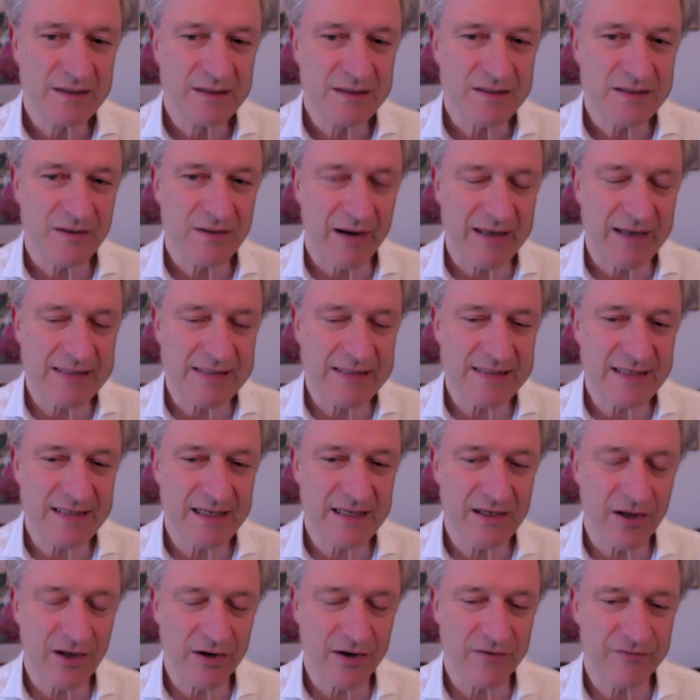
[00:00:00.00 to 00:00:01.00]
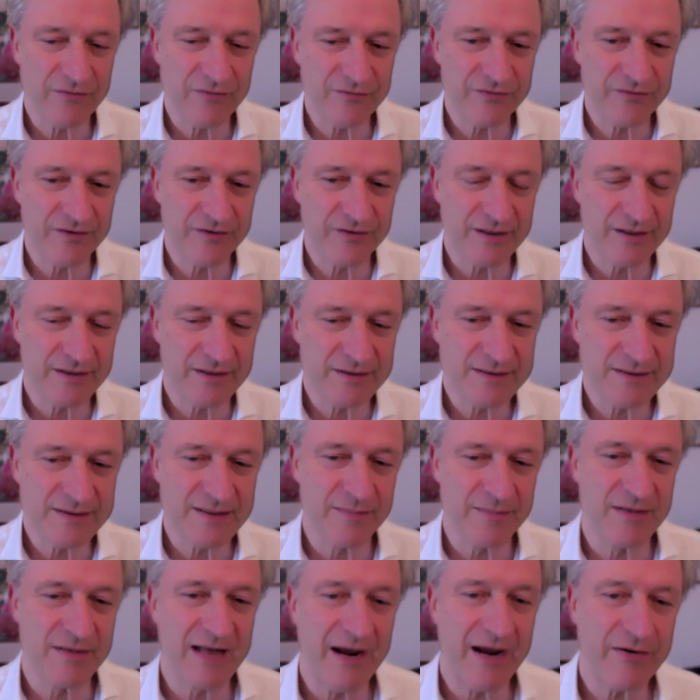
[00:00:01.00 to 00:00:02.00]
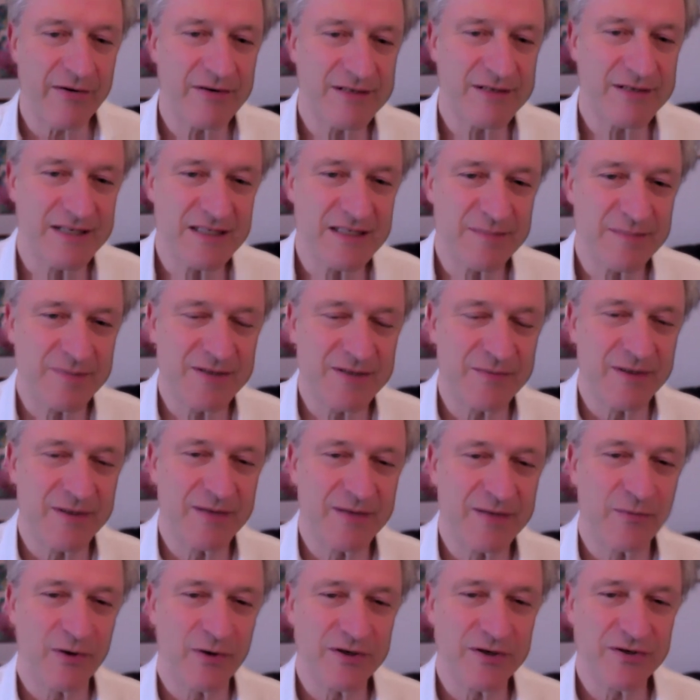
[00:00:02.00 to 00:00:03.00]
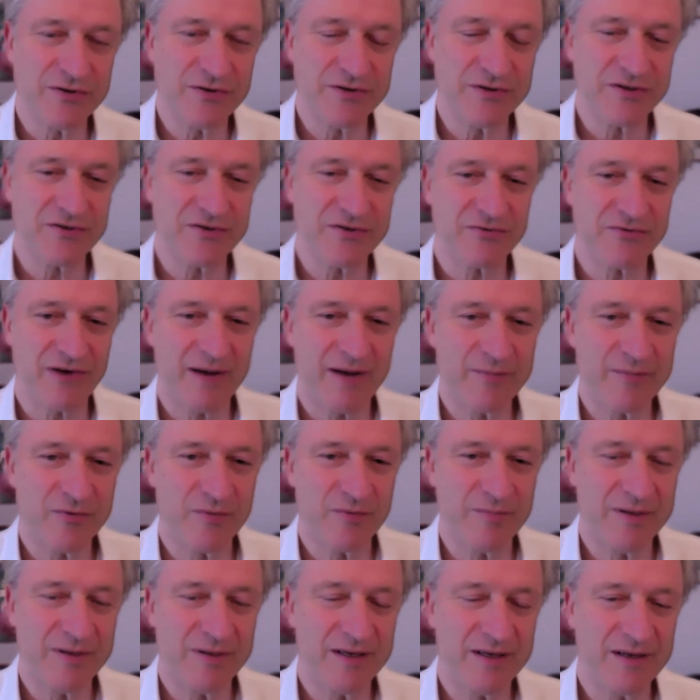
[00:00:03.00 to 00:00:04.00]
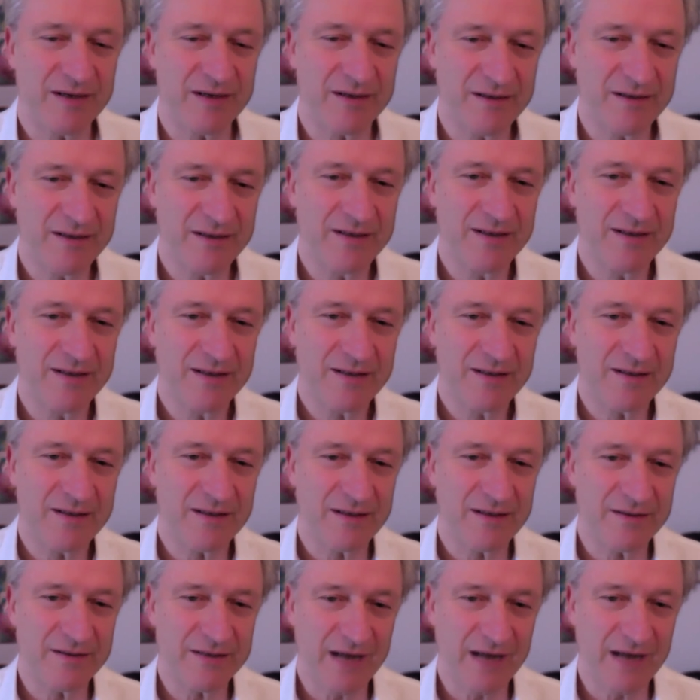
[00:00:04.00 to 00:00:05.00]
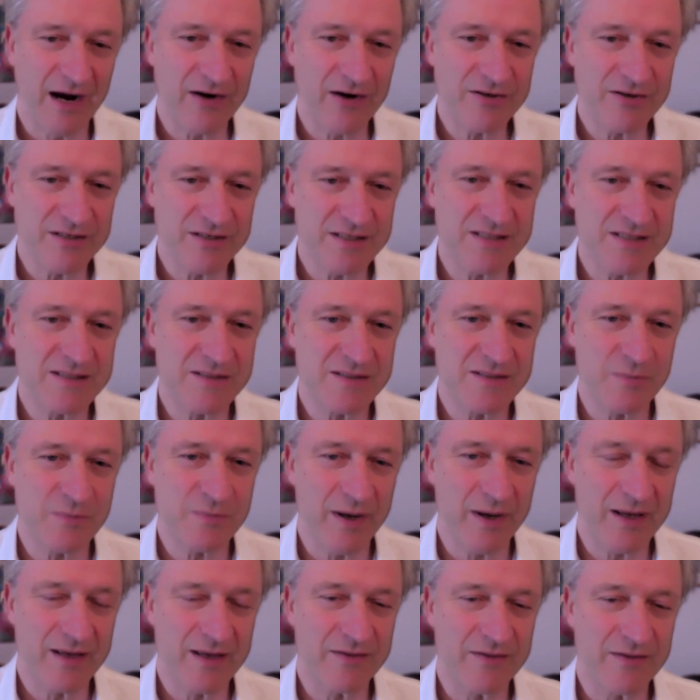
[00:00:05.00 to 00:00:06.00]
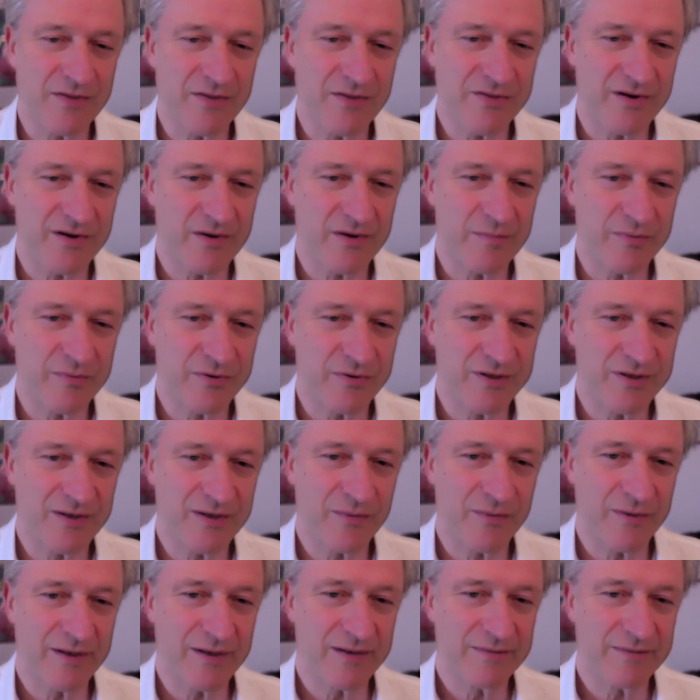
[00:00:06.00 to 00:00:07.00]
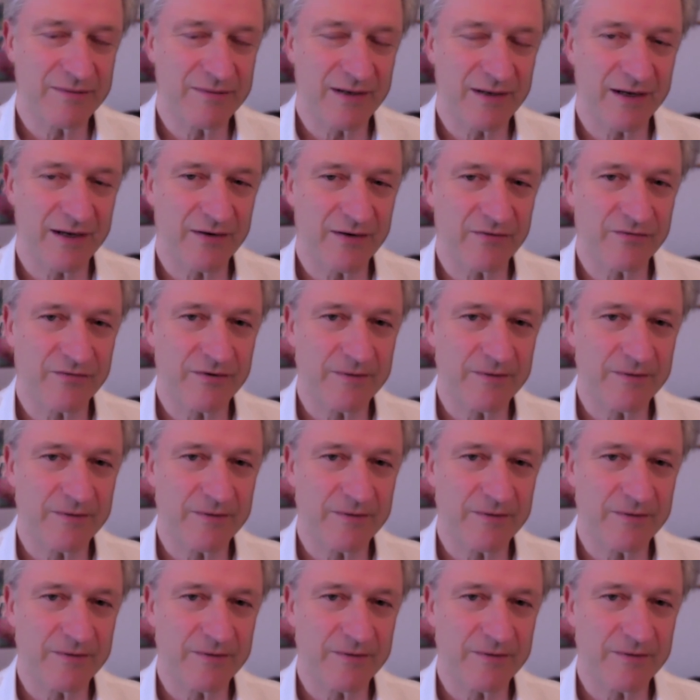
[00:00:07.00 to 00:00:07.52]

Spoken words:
I see a lot of similarities between what you describe to be the artist's way and the therapeutic way, kind of.